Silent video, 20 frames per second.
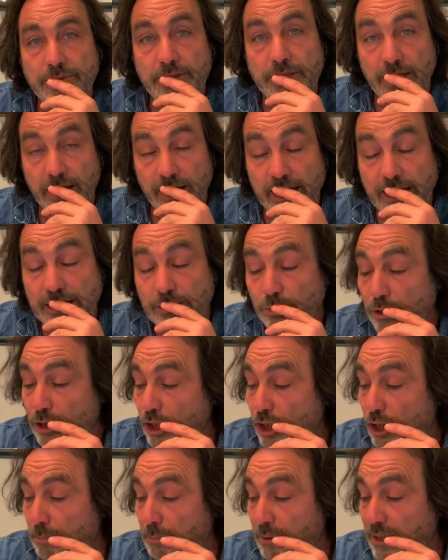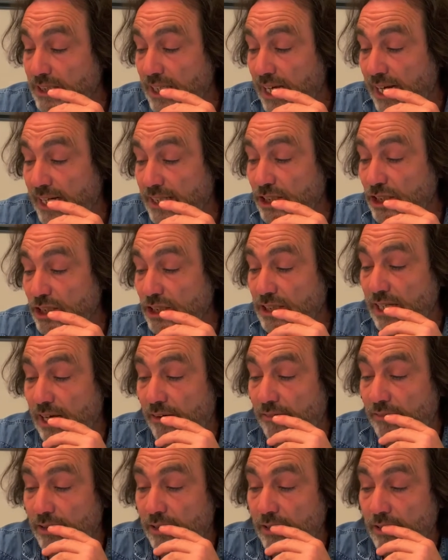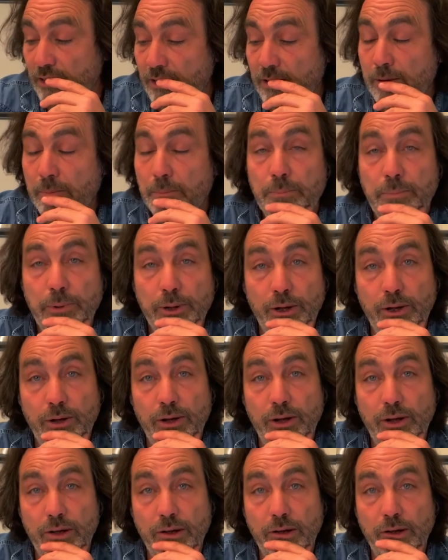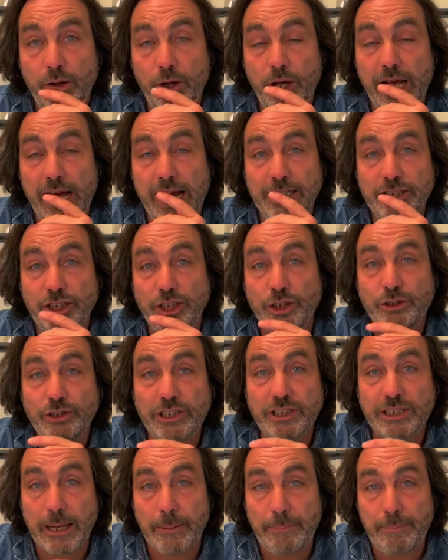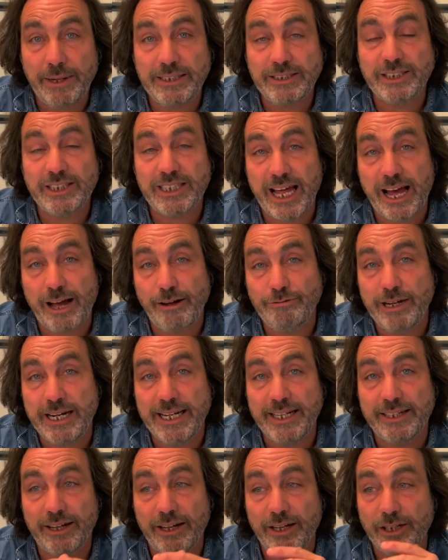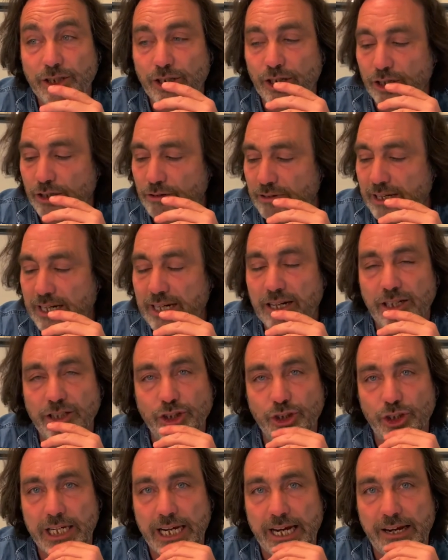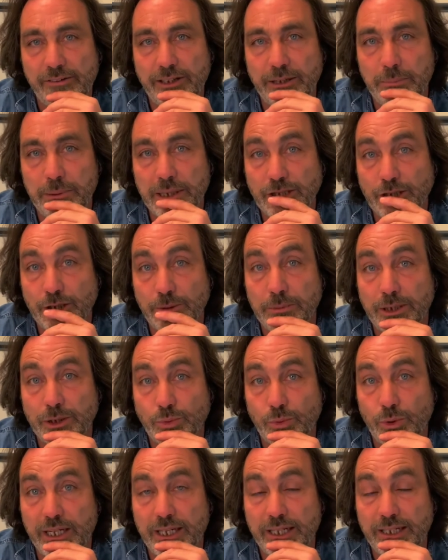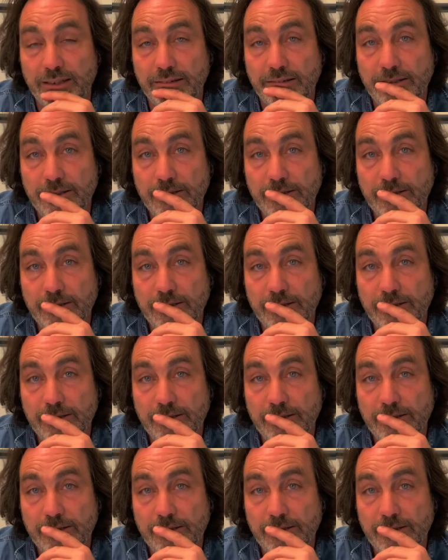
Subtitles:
You know, that's what you could be saying to yourself. But as you step into that arena, you're going to realise you're carrying a bit too much weight.